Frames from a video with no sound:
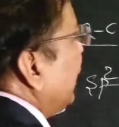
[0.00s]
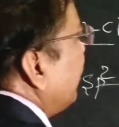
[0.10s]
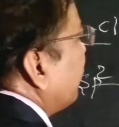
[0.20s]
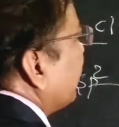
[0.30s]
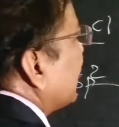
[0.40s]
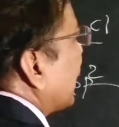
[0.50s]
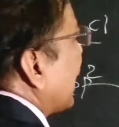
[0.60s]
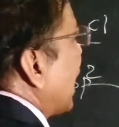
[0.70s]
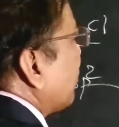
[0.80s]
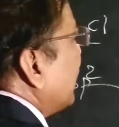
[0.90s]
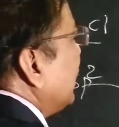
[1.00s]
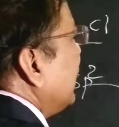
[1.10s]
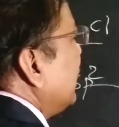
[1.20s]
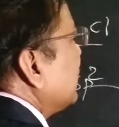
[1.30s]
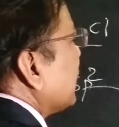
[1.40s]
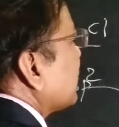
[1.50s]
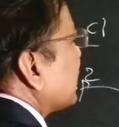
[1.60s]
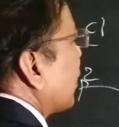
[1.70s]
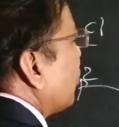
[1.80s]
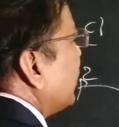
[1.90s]
If the carbon is
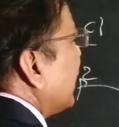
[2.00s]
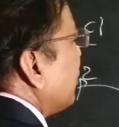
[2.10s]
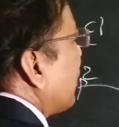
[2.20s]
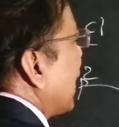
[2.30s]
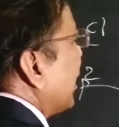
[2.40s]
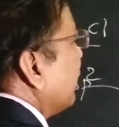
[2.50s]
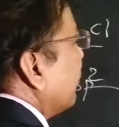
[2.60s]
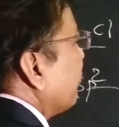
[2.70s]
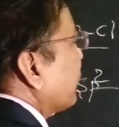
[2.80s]
surrounded by